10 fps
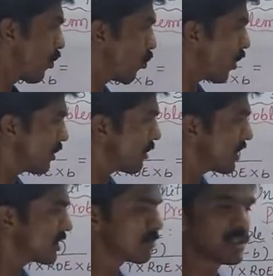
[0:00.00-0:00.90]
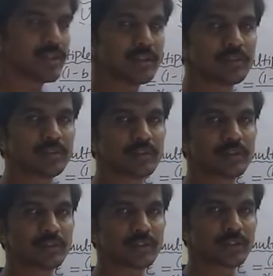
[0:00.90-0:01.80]
1 minus B,
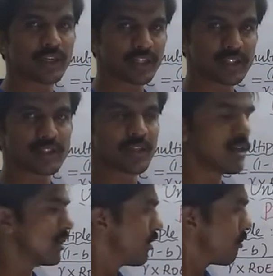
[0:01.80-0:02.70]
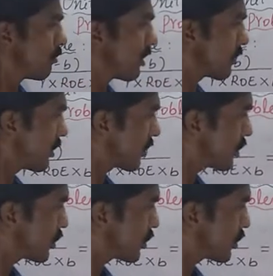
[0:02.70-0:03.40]
that is like that